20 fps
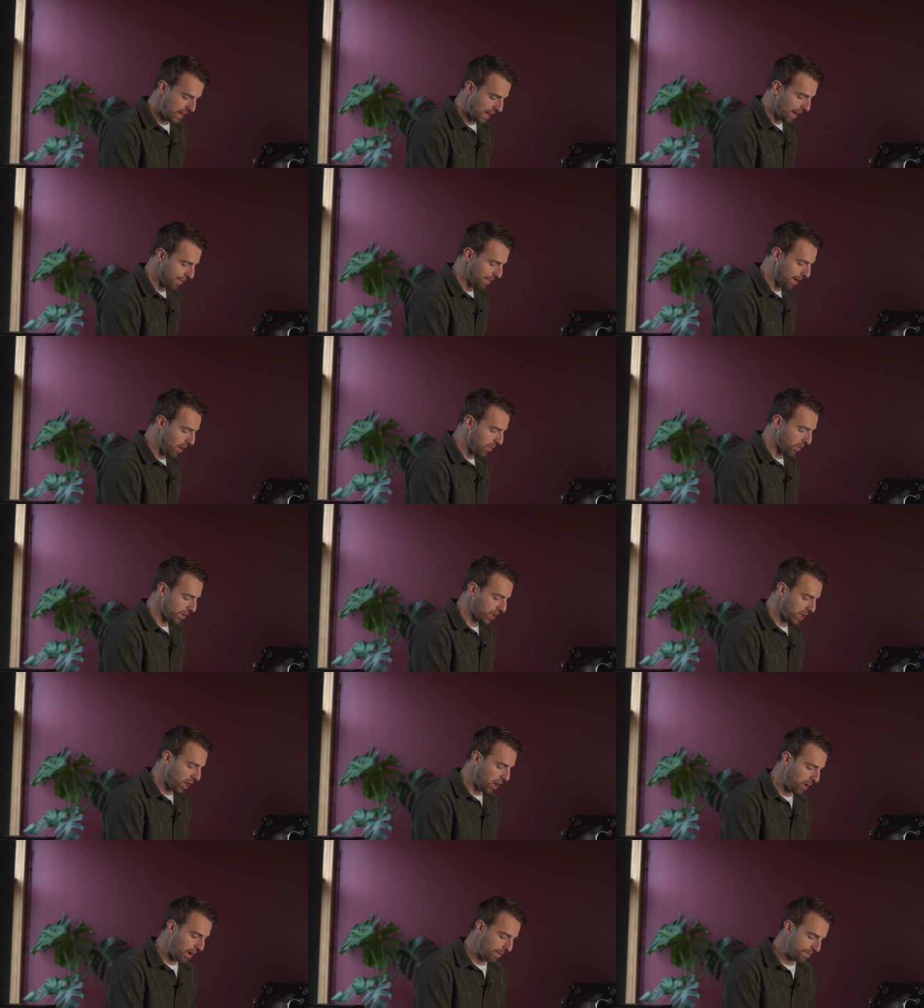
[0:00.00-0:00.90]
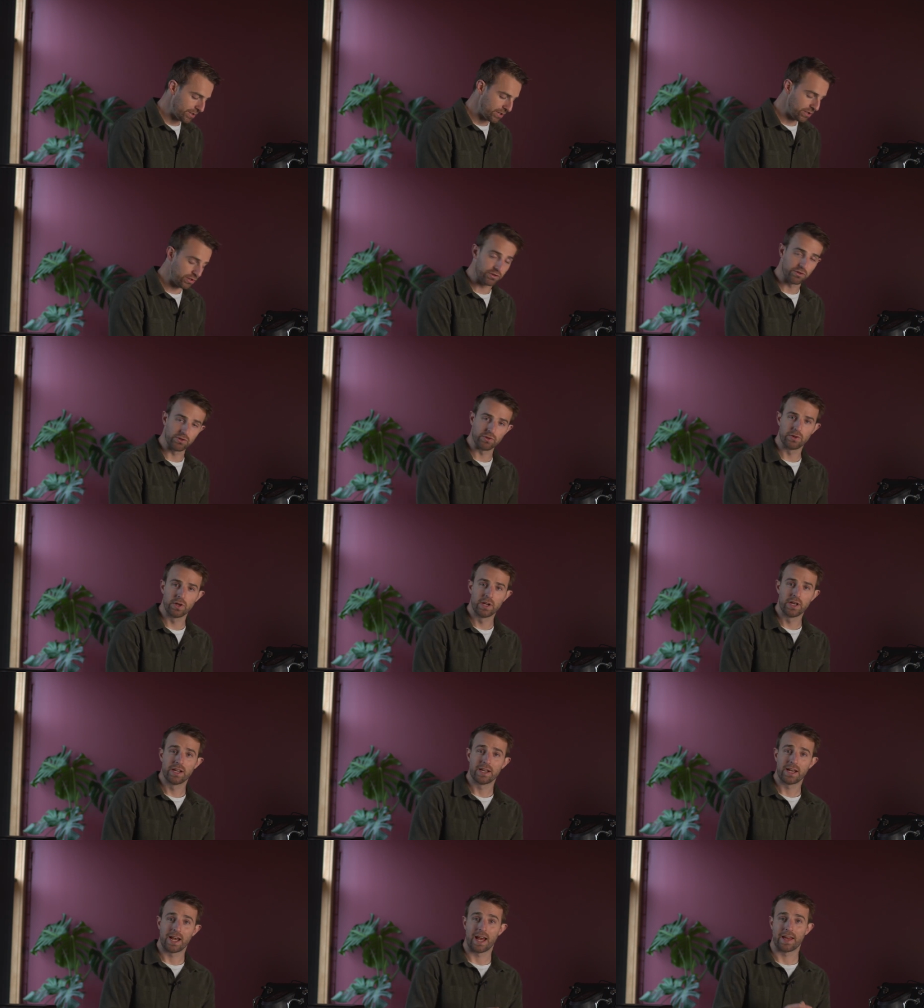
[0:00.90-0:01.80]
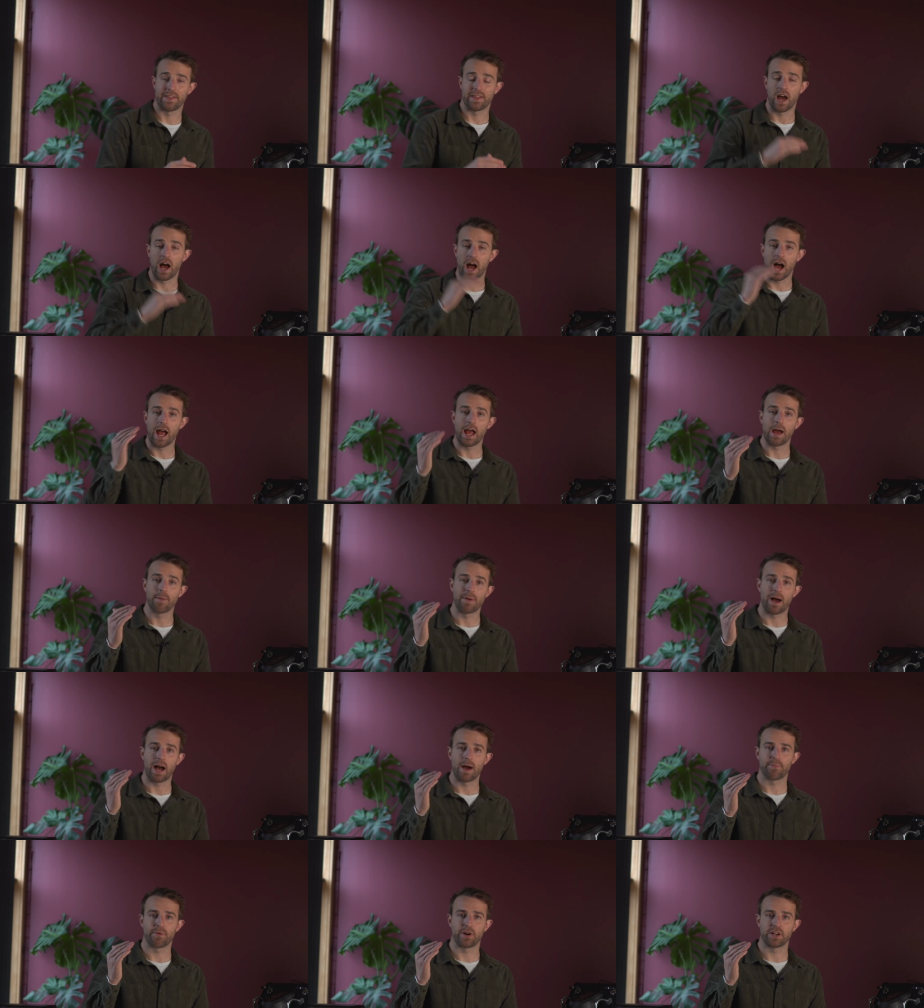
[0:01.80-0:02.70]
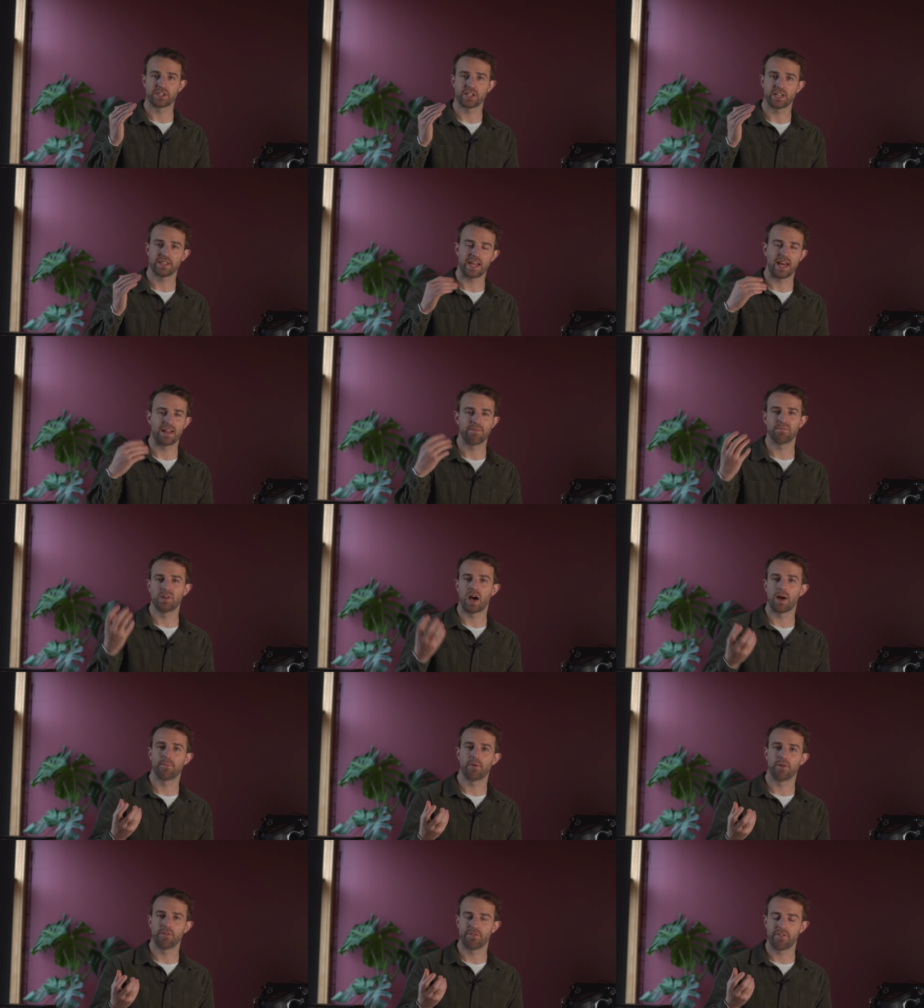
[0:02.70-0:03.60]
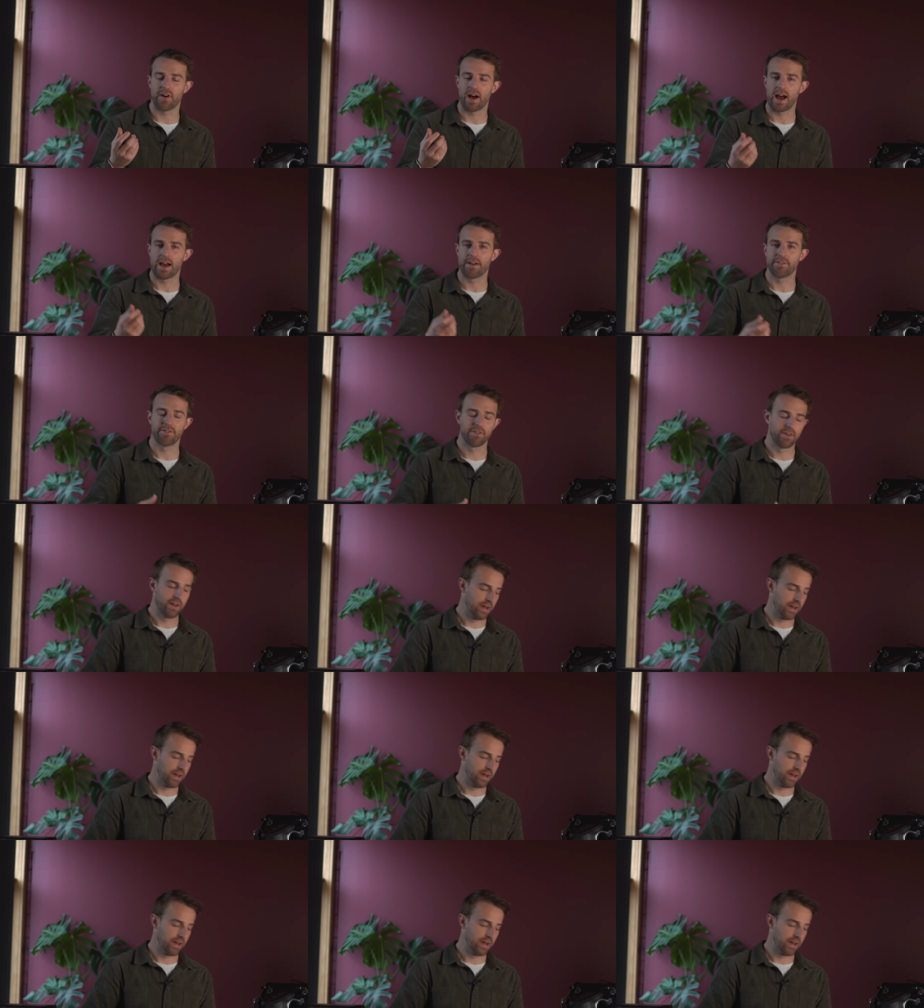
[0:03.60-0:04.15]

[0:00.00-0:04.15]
I want to go up to the higher bar pressure, that 9.5,